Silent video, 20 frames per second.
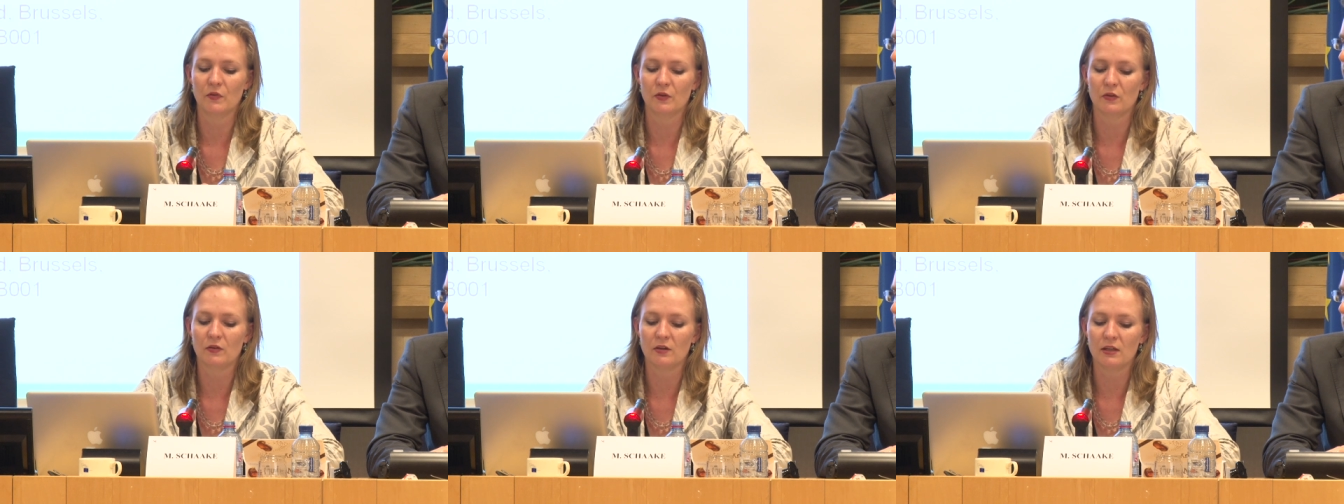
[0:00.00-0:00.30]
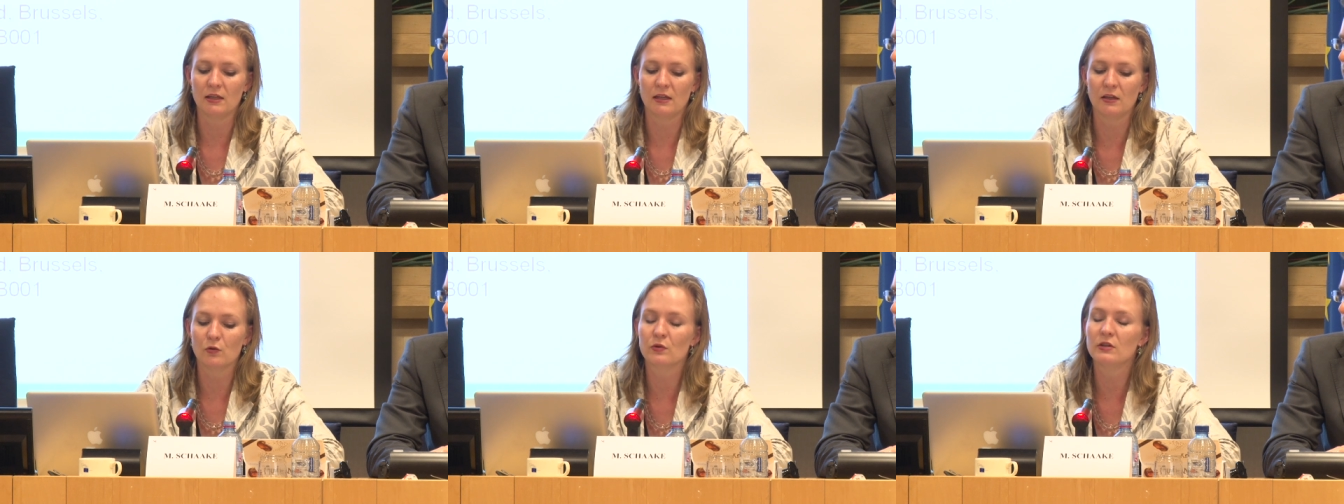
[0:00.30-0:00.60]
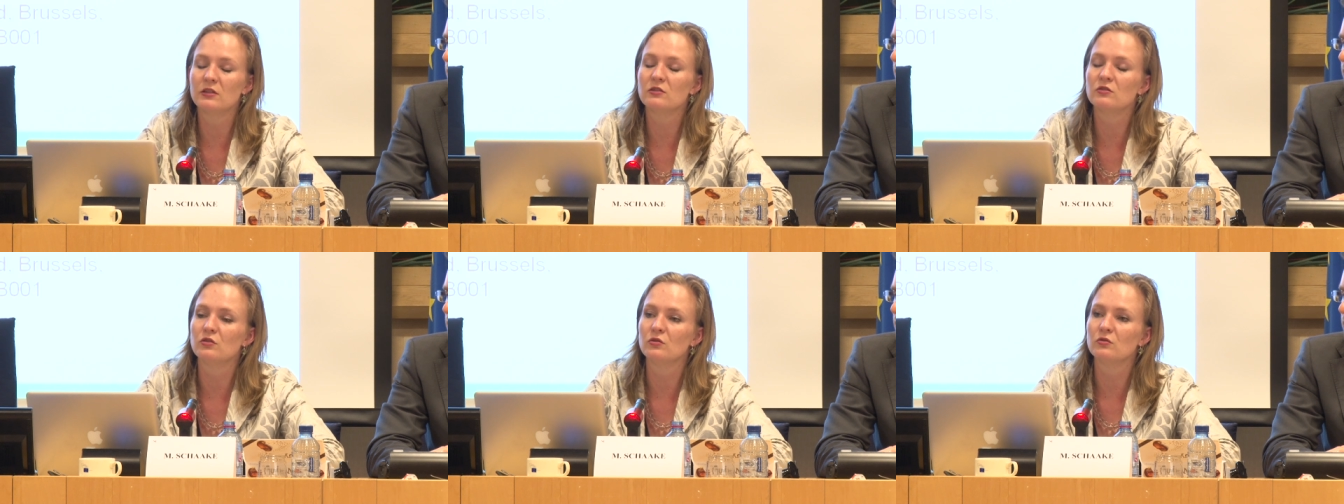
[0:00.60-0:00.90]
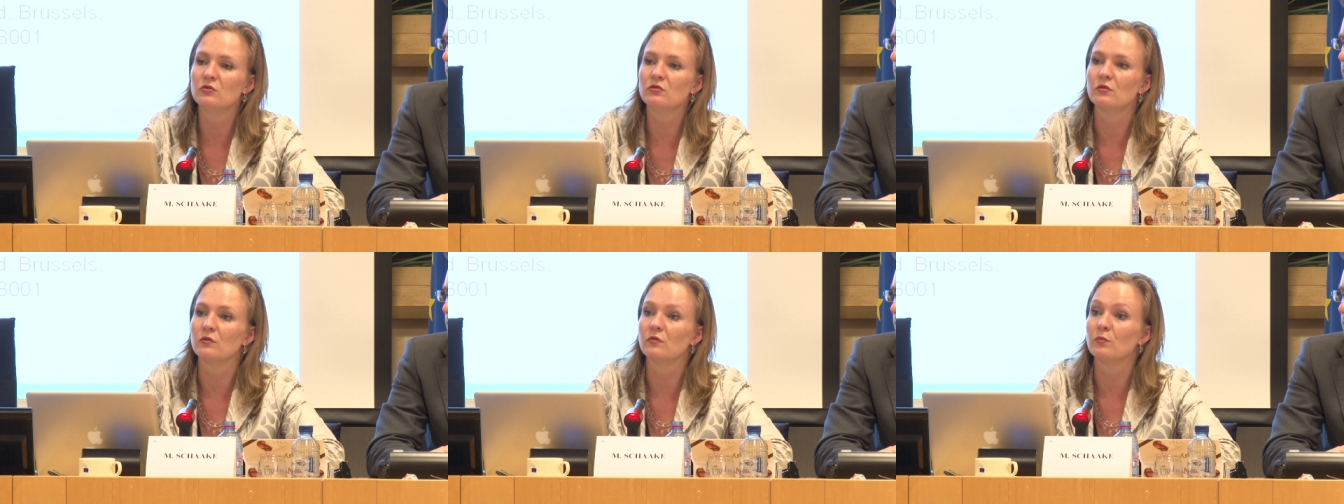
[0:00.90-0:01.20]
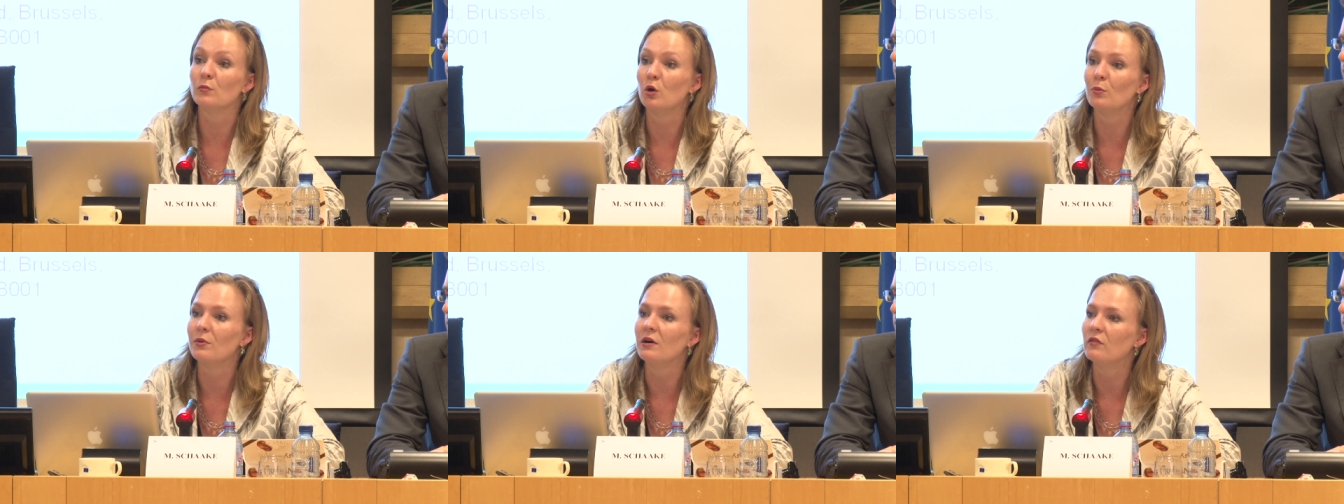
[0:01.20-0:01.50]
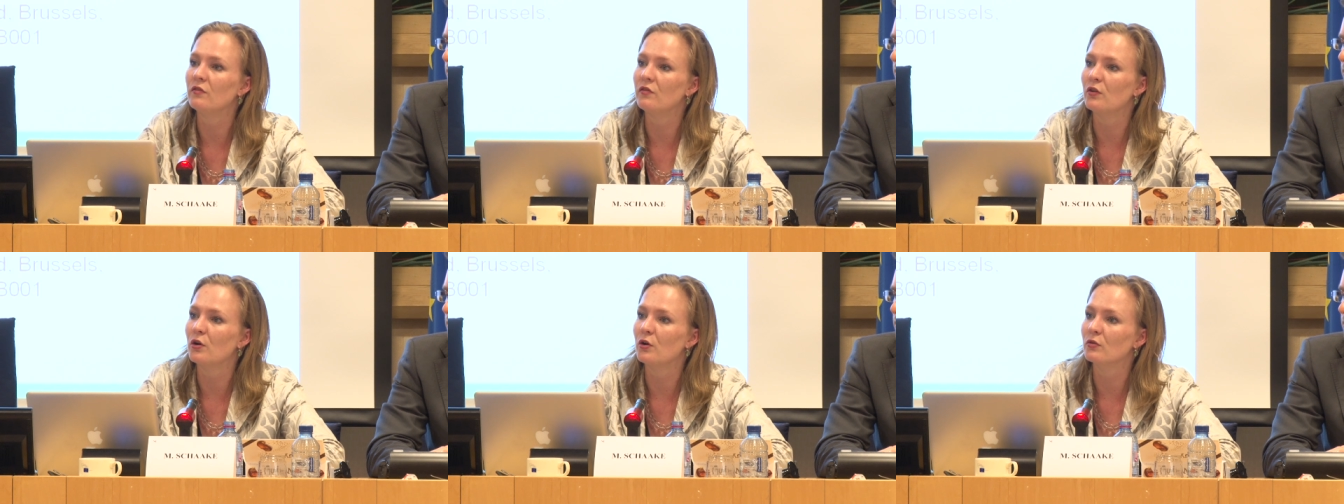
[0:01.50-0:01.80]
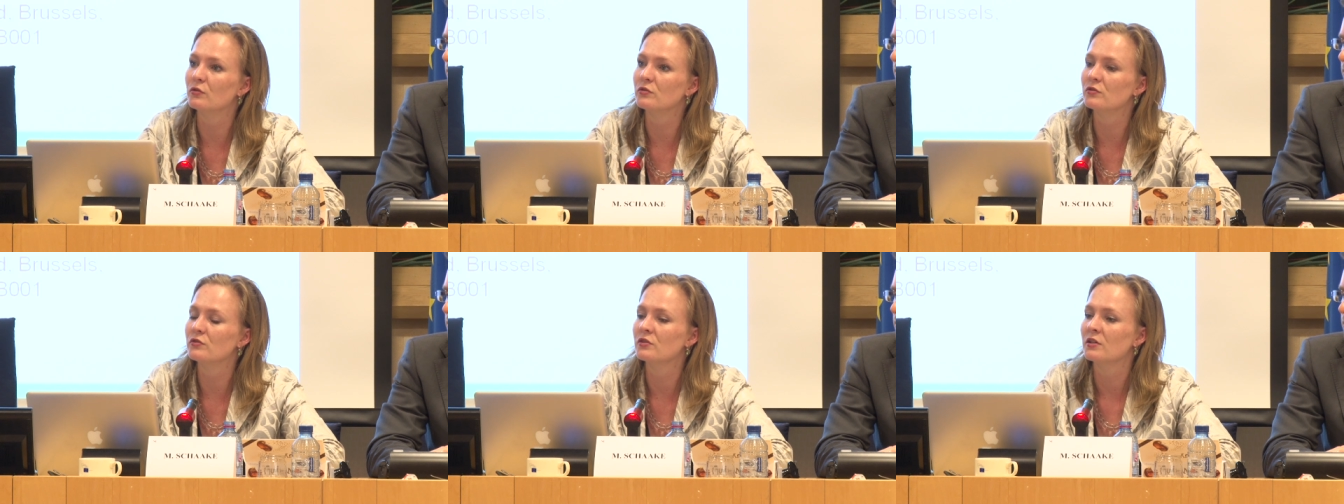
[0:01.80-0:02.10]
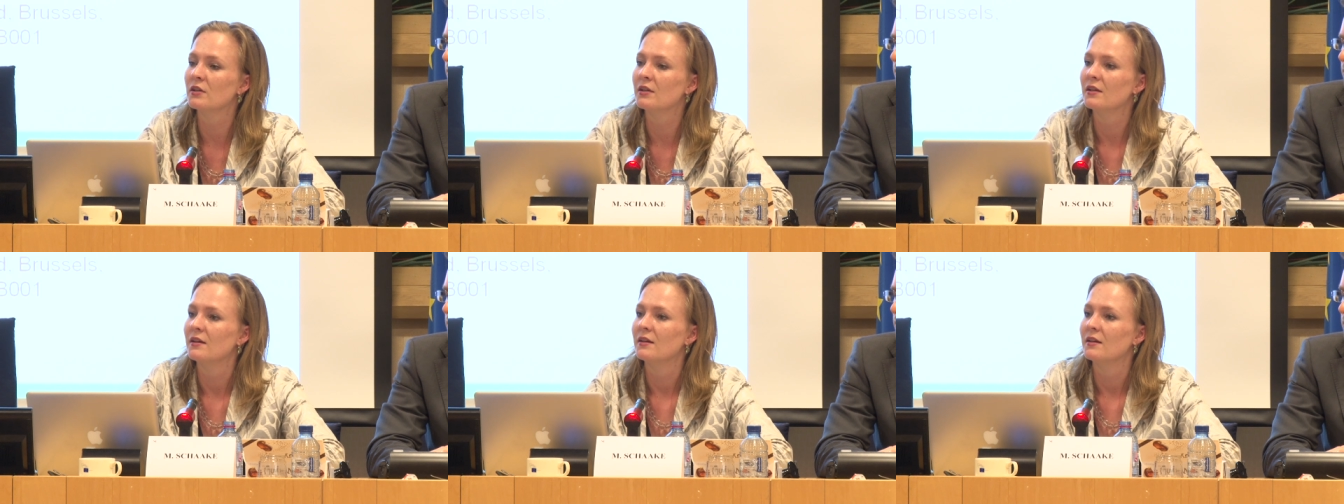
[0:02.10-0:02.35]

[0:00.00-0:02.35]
the increased use of mobile phones,